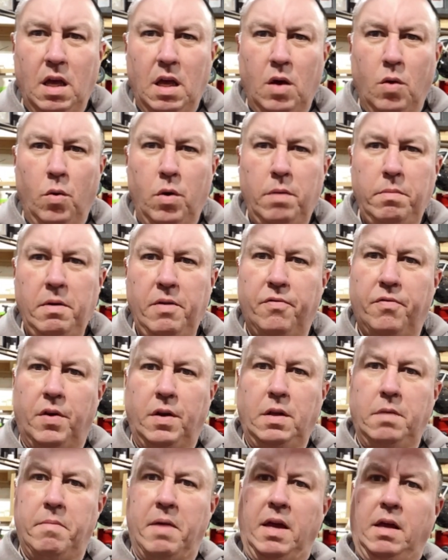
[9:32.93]
would it be fun
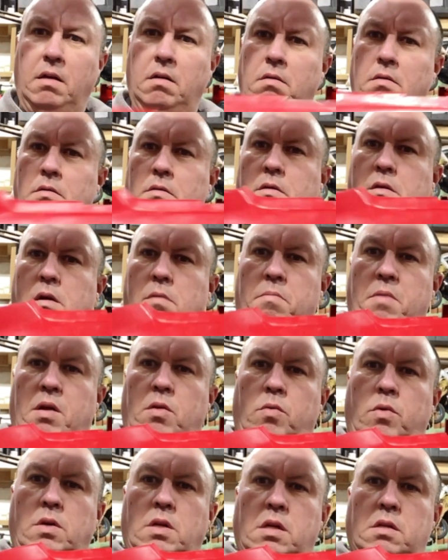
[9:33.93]
to make a metal
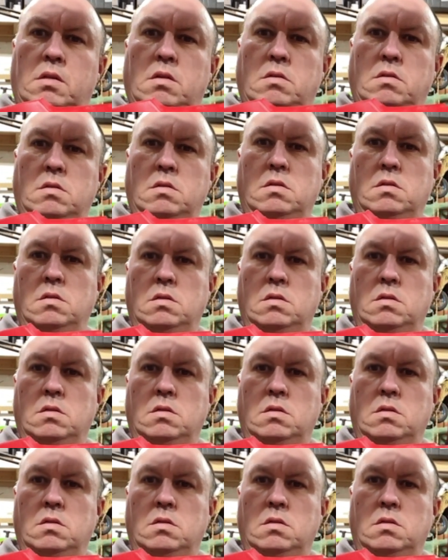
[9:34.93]
one like this?